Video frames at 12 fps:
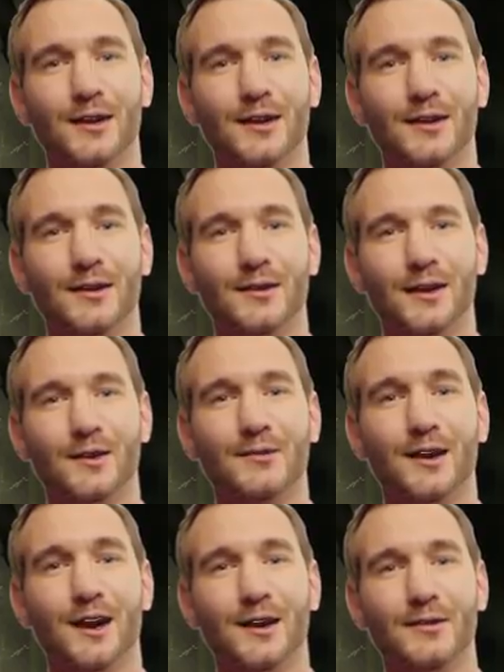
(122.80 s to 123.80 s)
shall take its
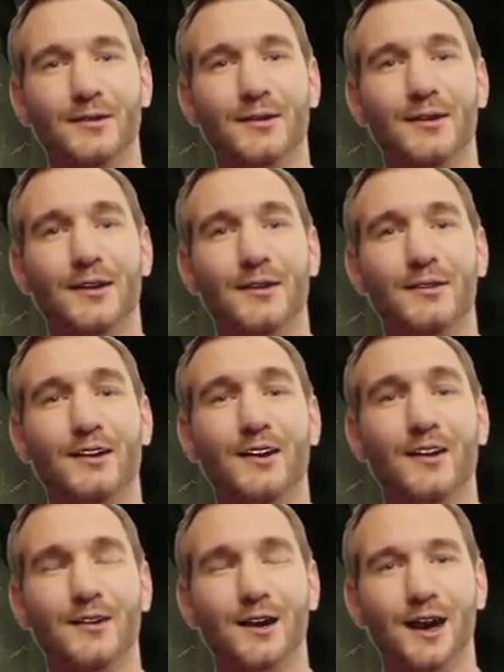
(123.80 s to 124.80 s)
blood, and
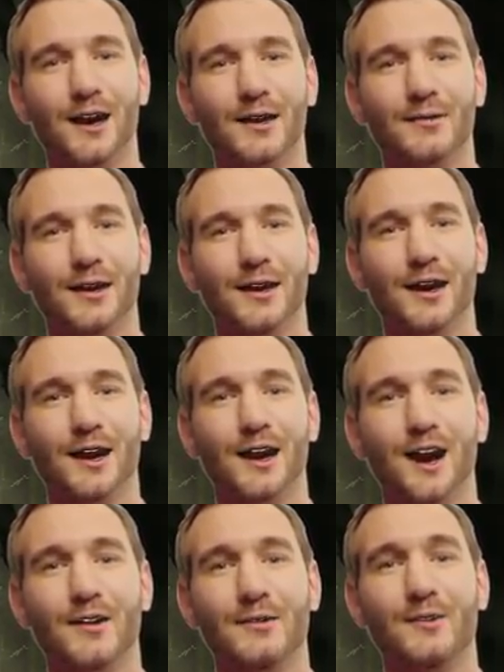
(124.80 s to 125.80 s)
throw it against the
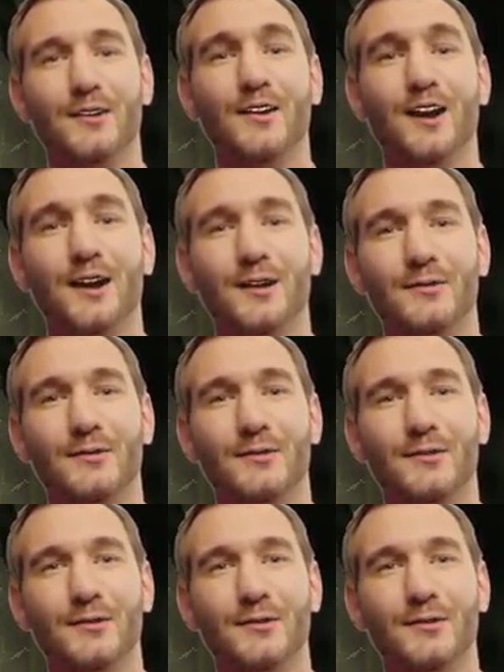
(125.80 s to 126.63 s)
sides of the altar.